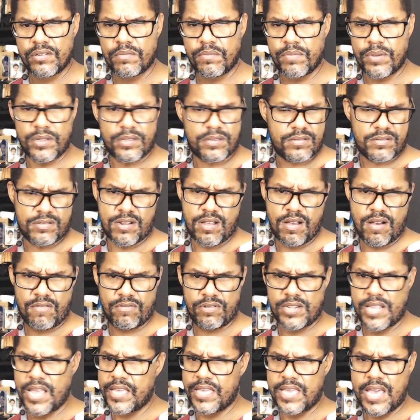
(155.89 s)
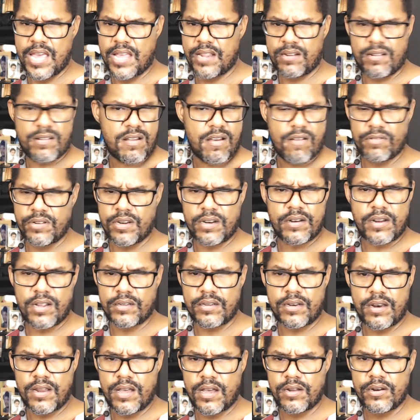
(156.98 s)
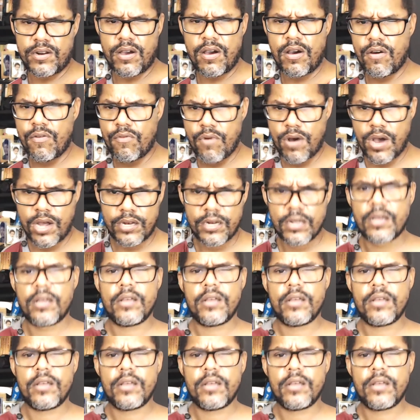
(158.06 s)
But no, they can't. No, they're not allowed. Oh, what?